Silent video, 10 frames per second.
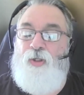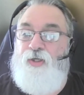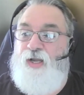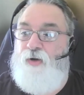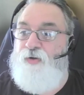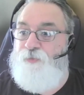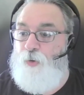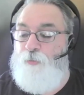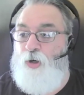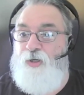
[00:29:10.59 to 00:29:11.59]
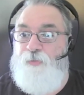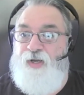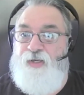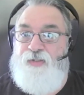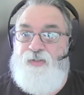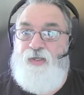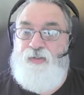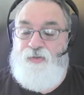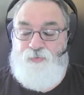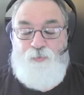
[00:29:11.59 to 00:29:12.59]
Now, if what Marty
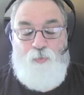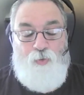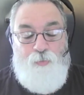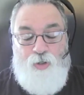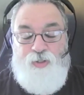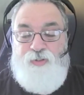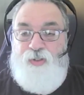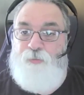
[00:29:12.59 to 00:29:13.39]
said